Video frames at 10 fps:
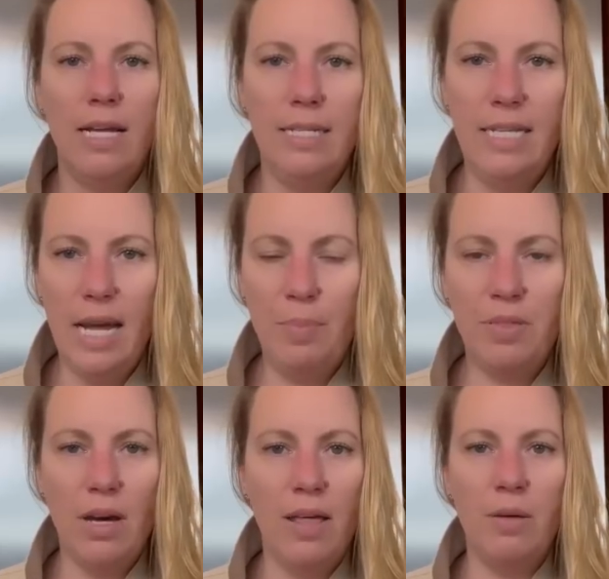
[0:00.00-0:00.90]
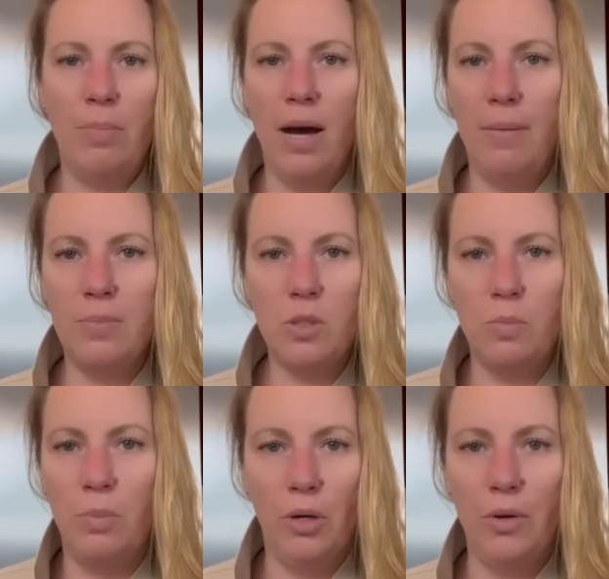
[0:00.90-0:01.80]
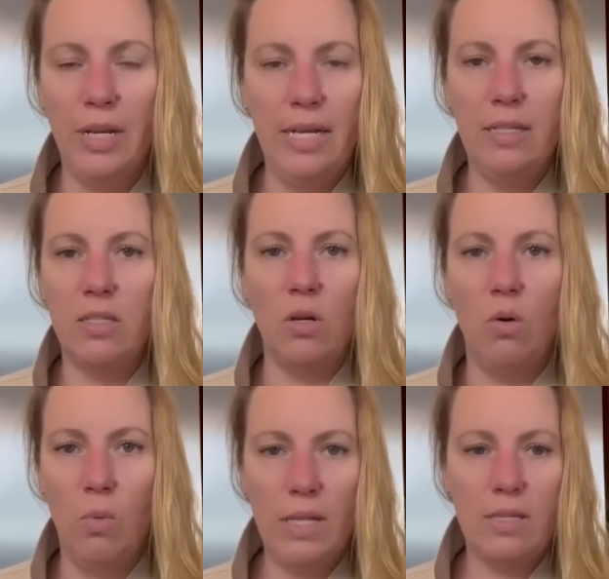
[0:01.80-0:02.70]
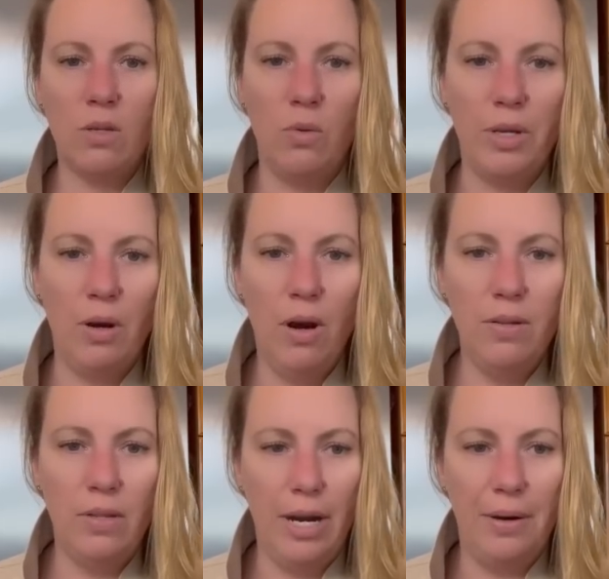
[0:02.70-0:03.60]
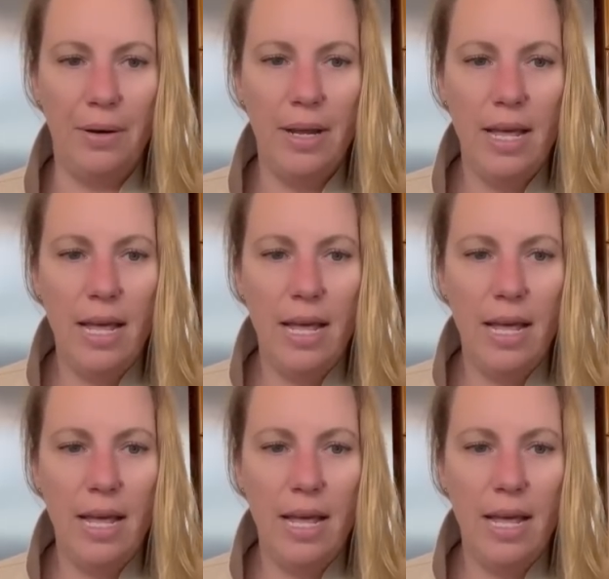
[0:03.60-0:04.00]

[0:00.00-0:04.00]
depth are the bombs buried. So what's going on there?